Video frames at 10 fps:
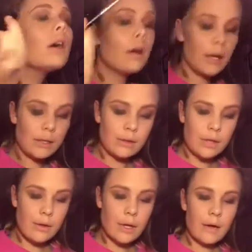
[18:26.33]
Okay, so
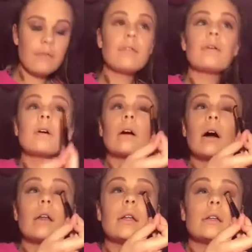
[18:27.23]
now that I've
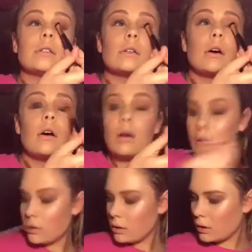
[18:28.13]
gotten it
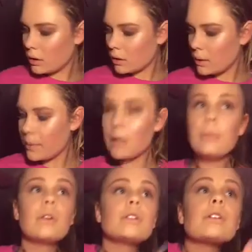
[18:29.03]
on, oh crap, I
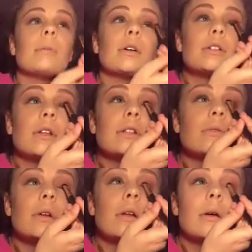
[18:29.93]
didn't put so much on this
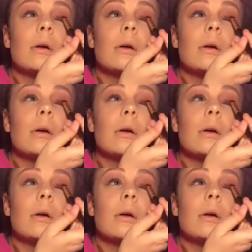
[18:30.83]
one.